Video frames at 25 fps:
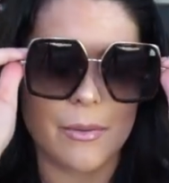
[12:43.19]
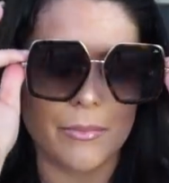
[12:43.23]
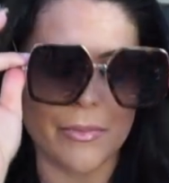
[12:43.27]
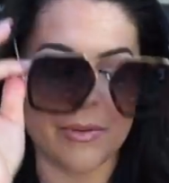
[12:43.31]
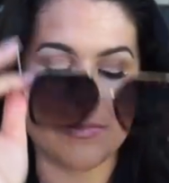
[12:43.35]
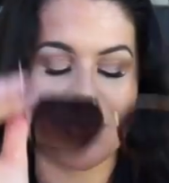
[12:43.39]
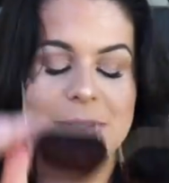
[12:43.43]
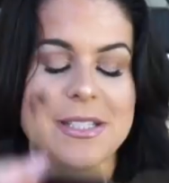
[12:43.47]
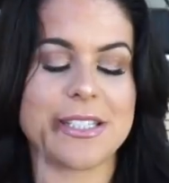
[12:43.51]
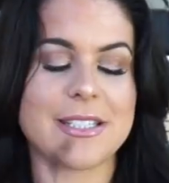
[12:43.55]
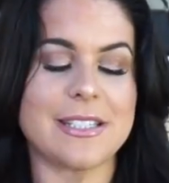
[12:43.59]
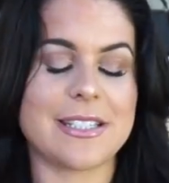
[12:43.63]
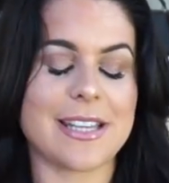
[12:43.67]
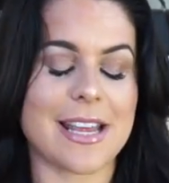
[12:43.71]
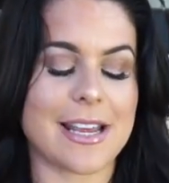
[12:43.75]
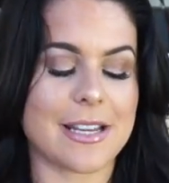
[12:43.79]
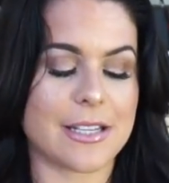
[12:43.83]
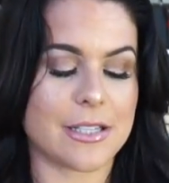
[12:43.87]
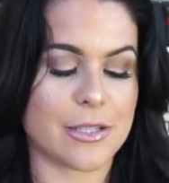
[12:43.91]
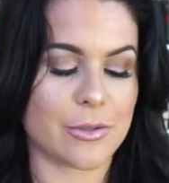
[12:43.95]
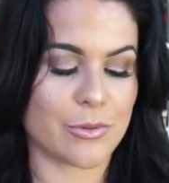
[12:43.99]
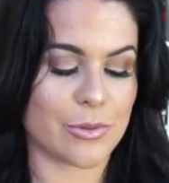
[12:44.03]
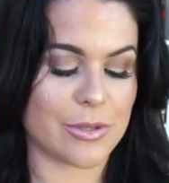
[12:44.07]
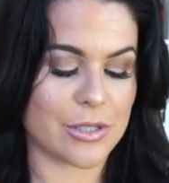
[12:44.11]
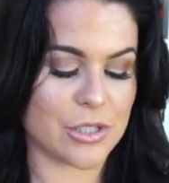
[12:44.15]
I'm
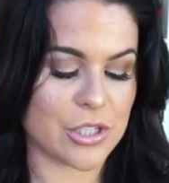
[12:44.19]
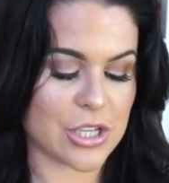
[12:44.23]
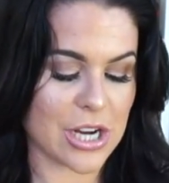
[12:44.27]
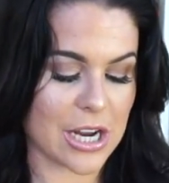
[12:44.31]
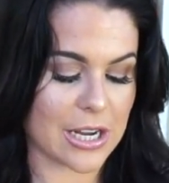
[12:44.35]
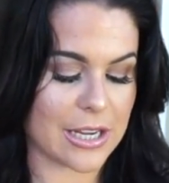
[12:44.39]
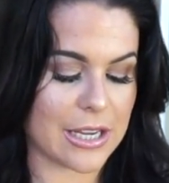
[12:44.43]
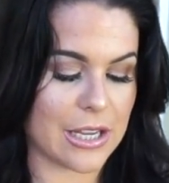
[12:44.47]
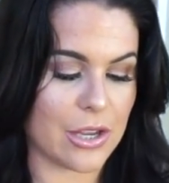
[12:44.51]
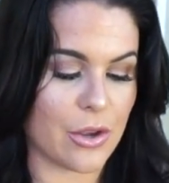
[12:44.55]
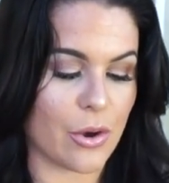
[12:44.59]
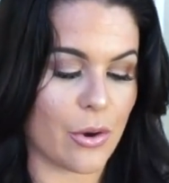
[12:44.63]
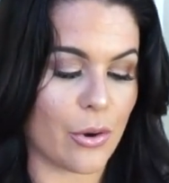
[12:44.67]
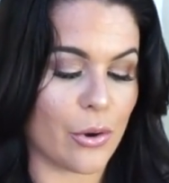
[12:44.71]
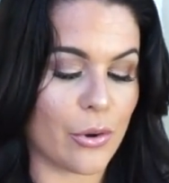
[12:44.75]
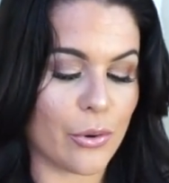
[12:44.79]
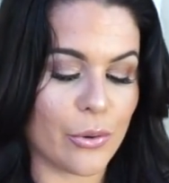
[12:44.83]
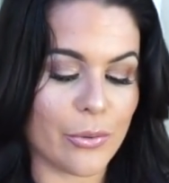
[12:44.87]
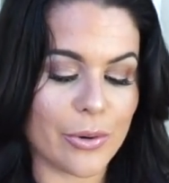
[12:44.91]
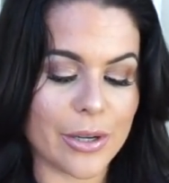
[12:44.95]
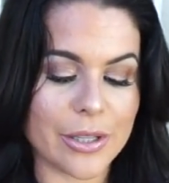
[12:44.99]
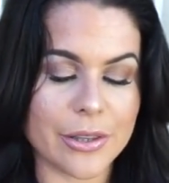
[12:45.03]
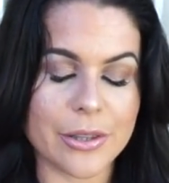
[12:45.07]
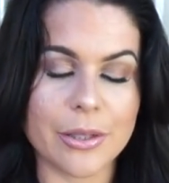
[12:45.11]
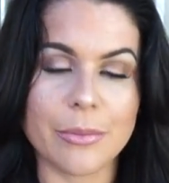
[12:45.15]
obsessed with Jackie
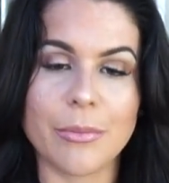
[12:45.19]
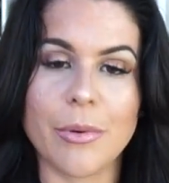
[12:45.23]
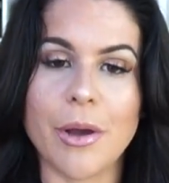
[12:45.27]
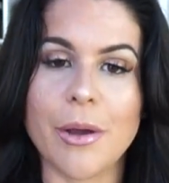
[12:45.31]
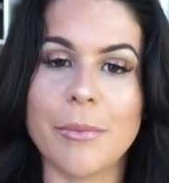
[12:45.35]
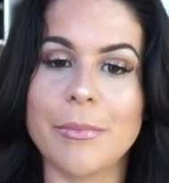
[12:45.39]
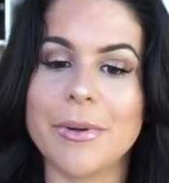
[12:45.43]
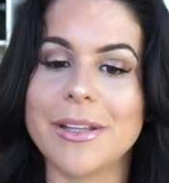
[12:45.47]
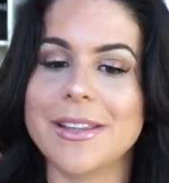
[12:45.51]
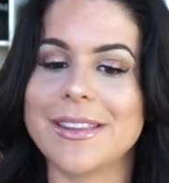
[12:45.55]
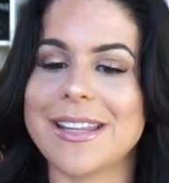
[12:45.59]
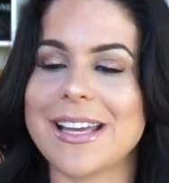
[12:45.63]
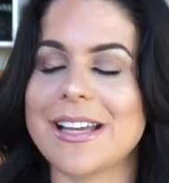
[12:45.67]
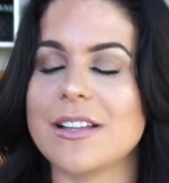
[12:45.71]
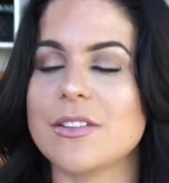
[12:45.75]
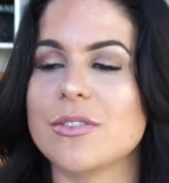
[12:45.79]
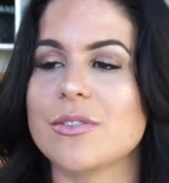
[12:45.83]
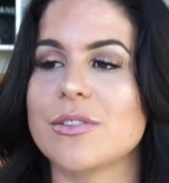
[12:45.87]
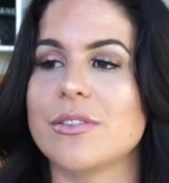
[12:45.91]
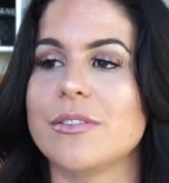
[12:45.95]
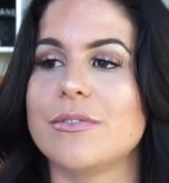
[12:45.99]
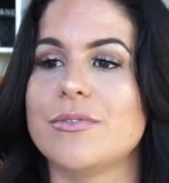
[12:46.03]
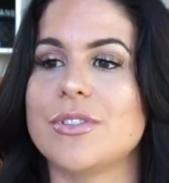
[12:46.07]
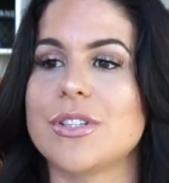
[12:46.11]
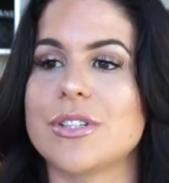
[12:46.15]
O at the moment. That
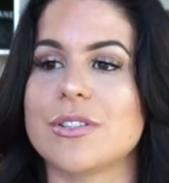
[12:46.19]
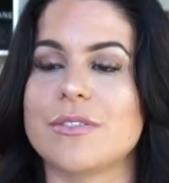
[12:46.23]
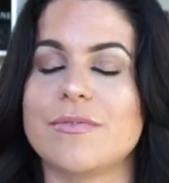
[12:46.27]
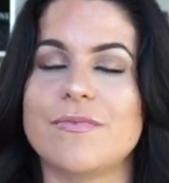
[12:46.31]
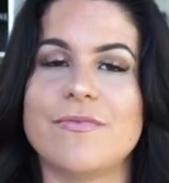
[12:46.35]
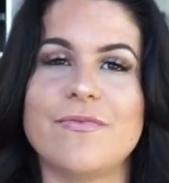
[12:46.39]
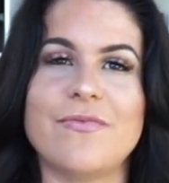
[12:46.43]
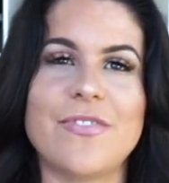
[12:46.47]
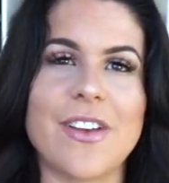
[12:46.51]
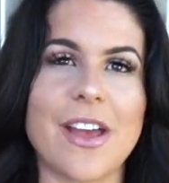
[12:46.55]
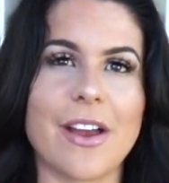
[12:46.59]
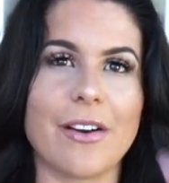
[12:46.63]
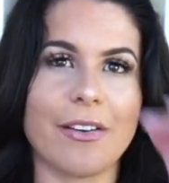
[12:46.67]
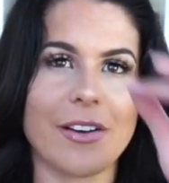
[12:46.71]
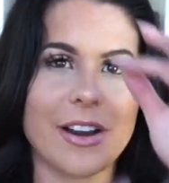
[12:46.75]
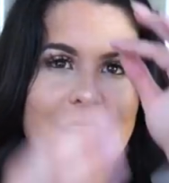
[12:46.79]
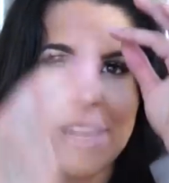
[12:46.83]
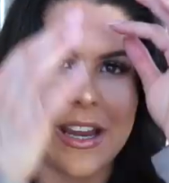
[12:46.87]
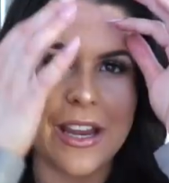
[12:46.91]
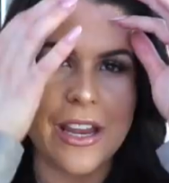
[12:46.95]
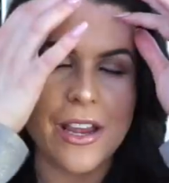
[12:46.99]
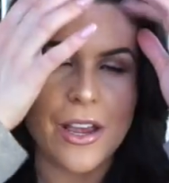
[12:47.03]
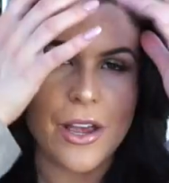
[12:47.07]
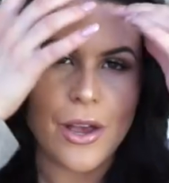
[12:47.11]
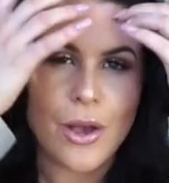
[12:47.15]
sort of just
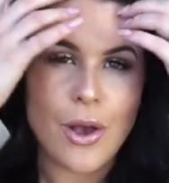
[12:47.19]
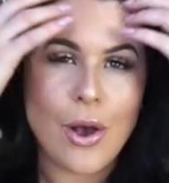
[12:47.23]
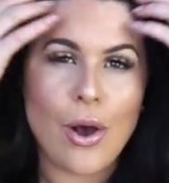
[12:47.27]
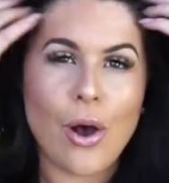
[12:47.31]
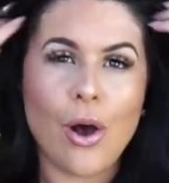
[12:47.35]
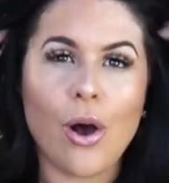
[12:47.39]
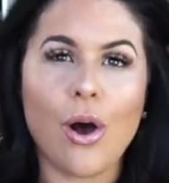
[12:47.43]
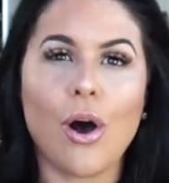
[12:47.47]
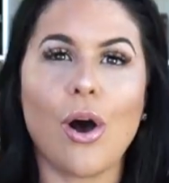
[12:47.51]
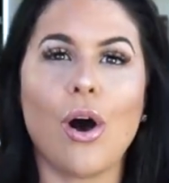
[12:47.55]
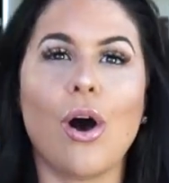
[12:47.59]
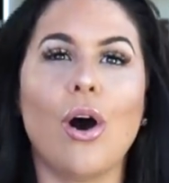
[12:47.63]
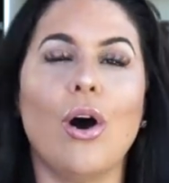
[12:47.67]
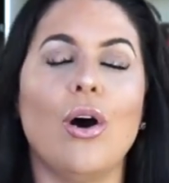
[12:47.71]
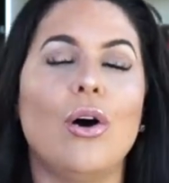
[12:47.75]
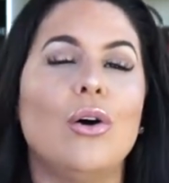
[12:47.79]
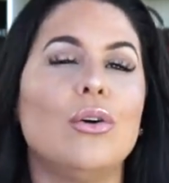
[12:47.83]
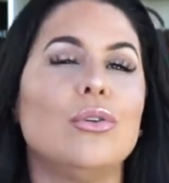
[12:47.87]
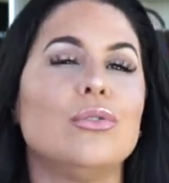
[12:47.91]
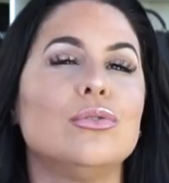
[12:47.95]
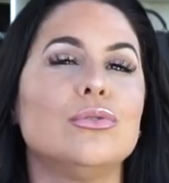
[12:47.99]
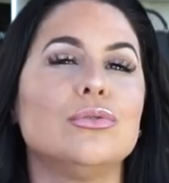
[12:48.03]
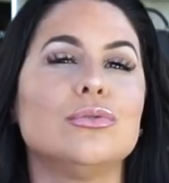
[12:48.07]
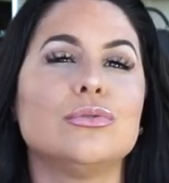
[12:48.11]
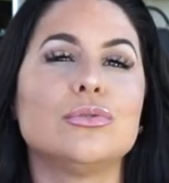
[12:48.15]
very
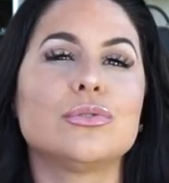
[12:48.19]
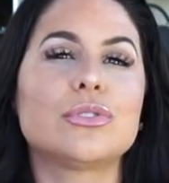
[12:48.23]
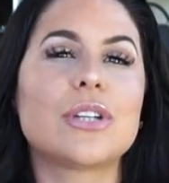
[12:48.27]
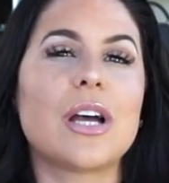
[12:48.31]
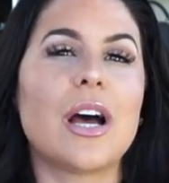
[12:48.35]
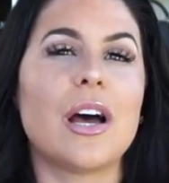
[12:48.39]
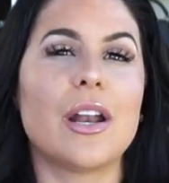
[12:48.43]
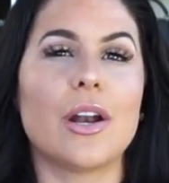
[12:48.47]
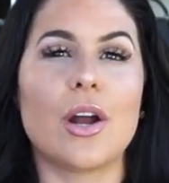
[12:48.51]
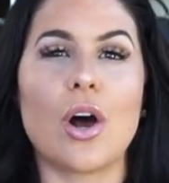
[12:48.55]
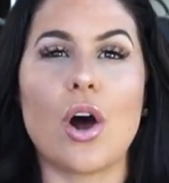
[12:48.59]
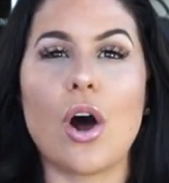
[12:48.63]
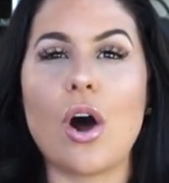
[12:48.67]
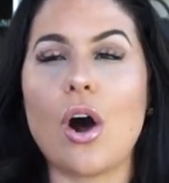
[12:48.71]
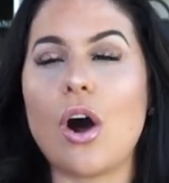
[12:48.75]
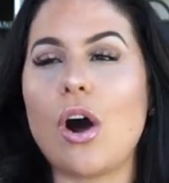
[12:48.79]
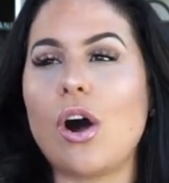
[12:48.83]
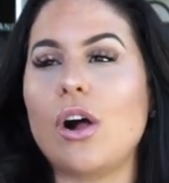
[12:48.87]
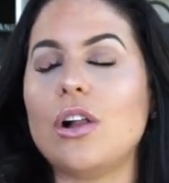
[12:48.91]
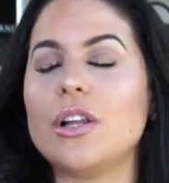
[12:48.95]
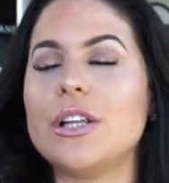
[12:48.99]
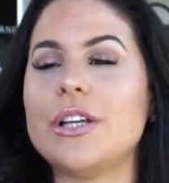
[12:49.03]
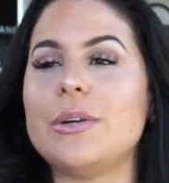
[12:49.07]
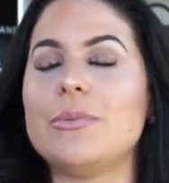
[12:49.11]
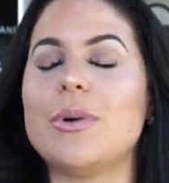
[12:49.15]
old kind of
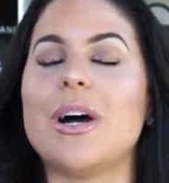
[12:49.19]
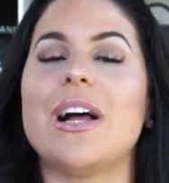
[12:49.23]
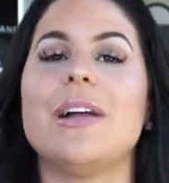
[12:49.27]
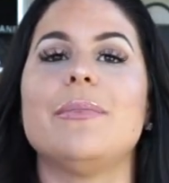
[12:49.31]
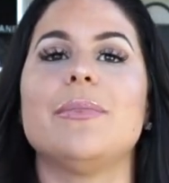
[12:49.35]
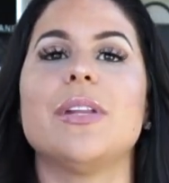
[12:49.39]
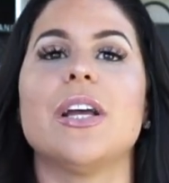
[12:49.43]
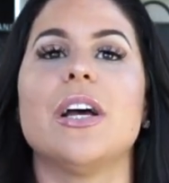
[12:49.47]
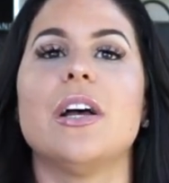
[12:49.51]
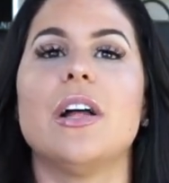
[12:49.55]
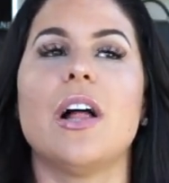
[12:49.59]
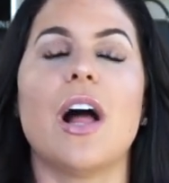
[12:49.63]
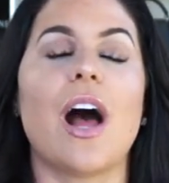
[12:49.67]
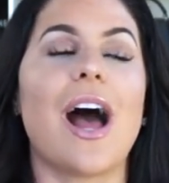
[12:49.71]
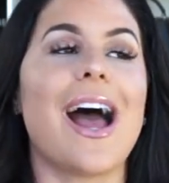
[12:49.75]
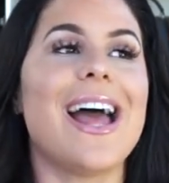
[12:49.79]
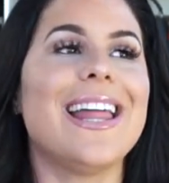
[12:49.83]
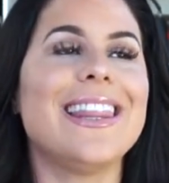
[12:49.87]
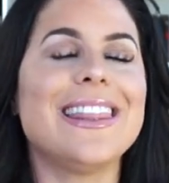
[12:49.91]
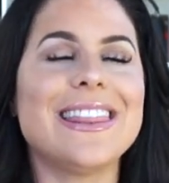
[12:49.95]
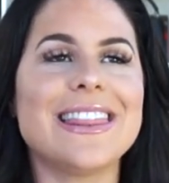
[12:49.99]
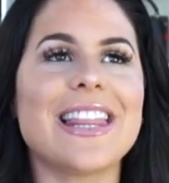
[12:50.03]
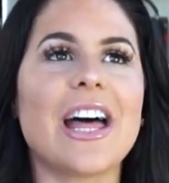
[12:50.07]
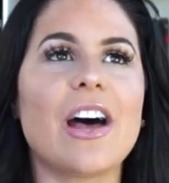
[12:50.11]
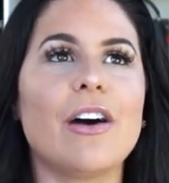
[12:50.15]
Hollywood. i
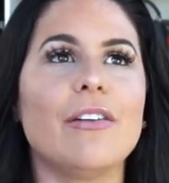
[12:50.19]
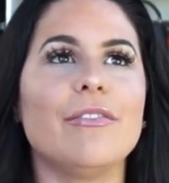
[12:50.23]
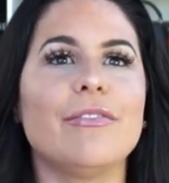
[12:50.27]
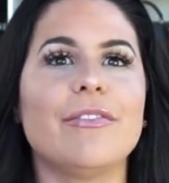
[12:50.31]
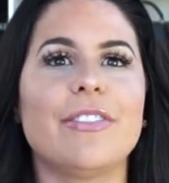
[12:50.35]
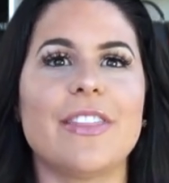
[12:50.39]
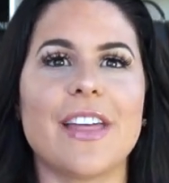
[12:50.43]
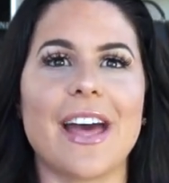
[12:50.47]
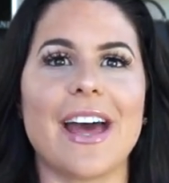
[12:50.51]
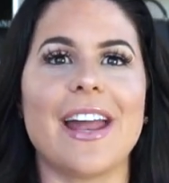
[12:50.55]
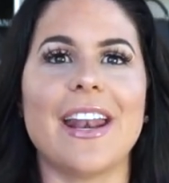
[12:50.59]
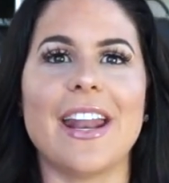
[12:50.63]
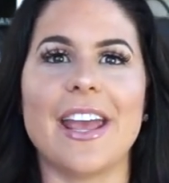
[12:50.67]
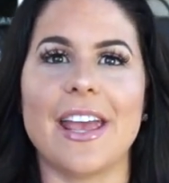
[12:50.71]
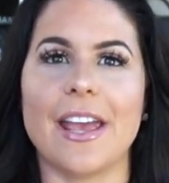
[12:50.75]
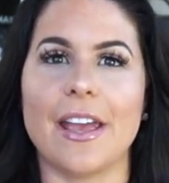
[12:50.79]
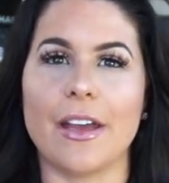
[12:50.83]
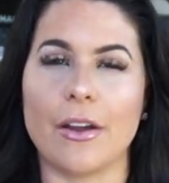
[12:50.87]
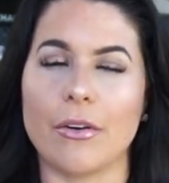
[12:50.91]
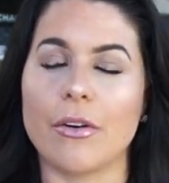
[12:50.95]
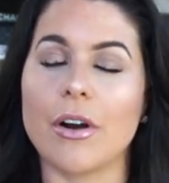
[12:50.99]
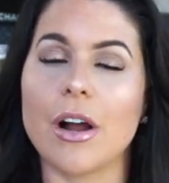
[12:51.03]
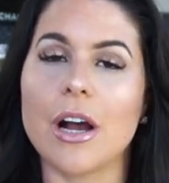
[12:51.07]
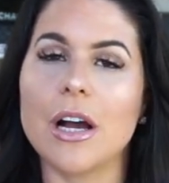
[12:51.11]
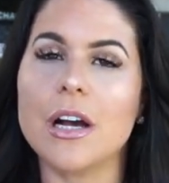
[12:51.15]
I love that
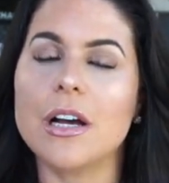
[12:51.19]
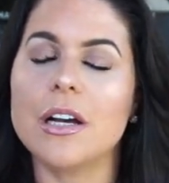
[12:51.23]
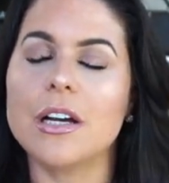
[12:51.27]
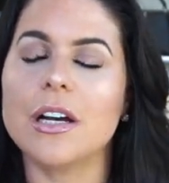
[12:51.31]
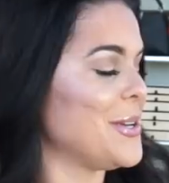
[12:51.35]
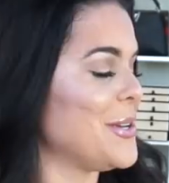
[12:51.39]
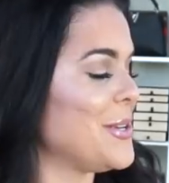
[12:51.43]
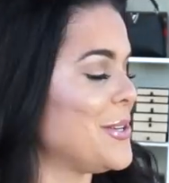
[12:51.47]
era.